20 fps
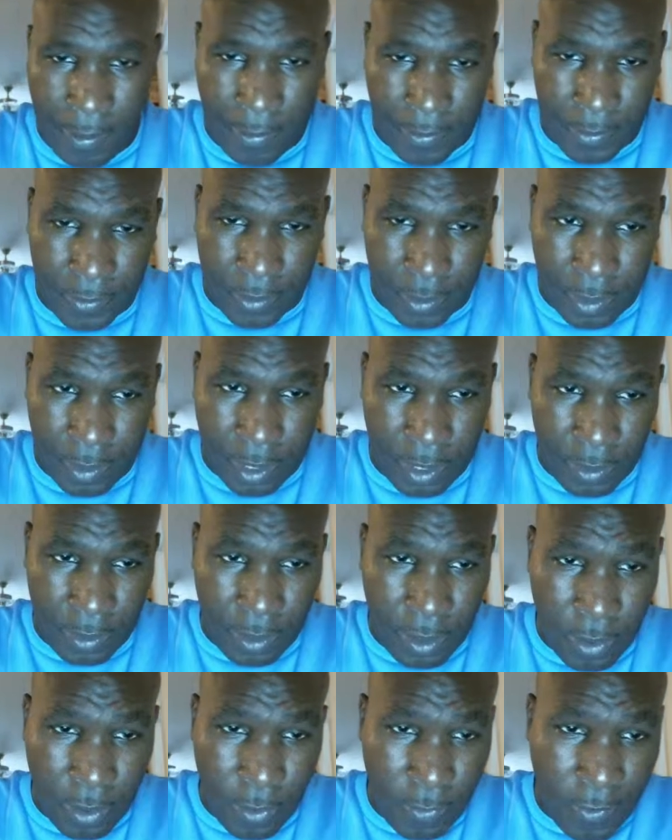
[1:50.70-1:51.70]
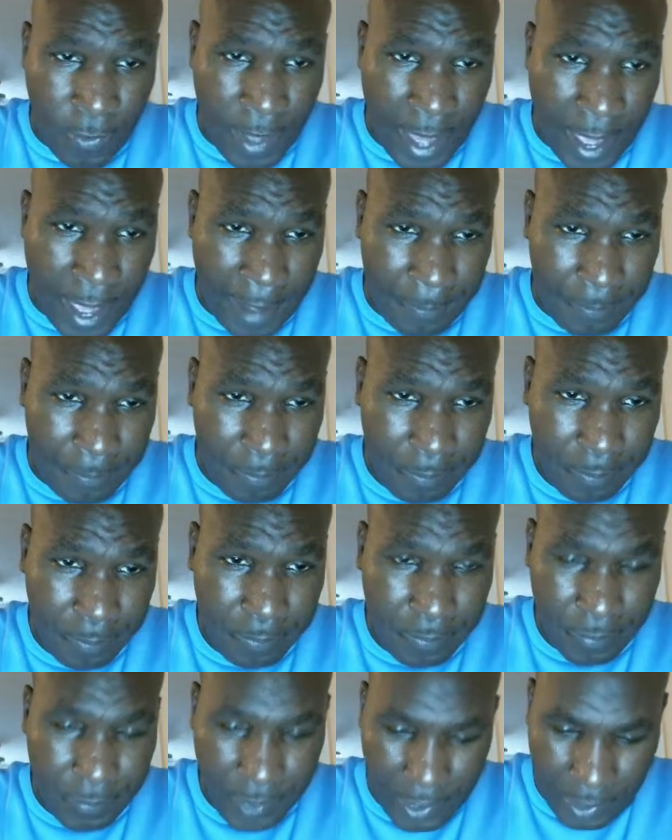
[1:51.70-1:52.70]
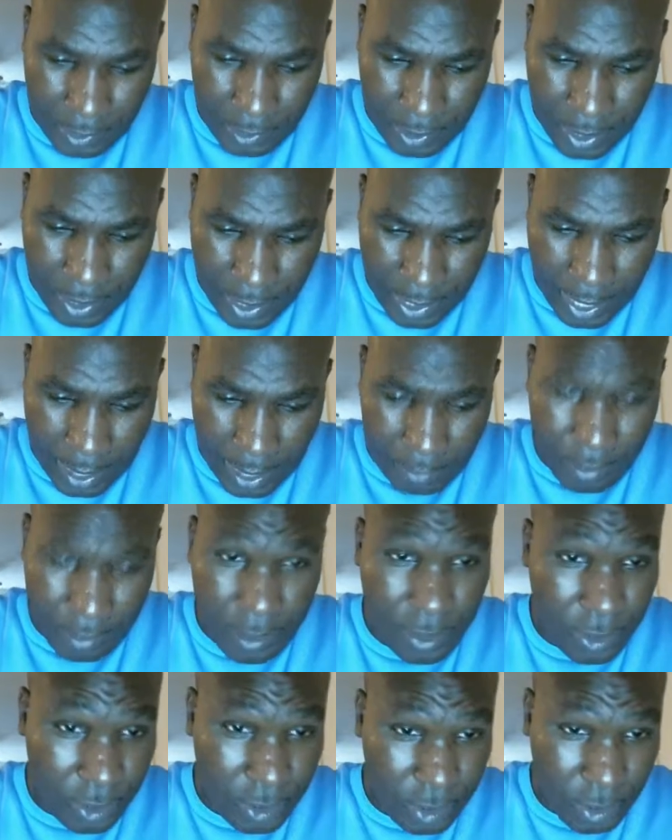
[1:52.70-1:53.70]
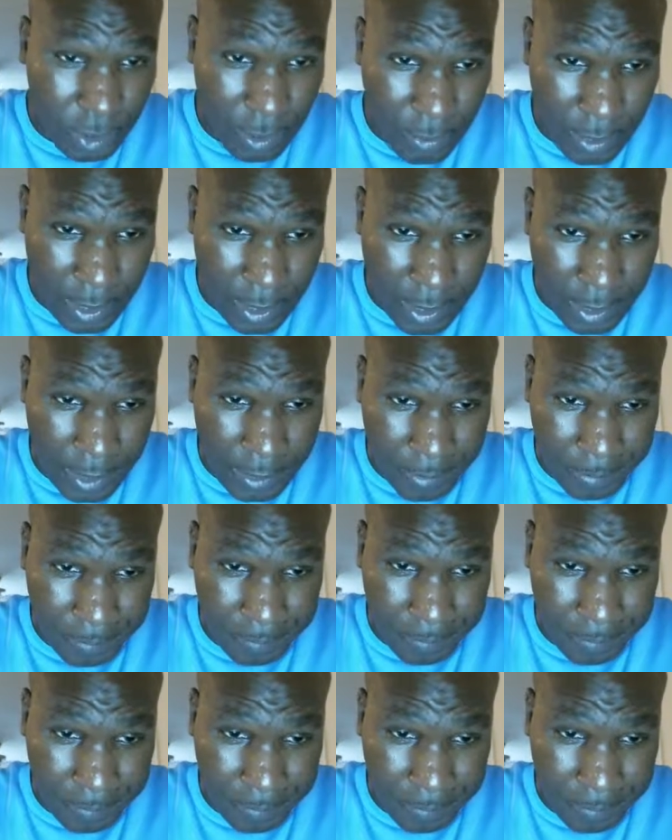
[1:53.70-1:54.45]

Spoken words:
so they'll know that they can check out this show here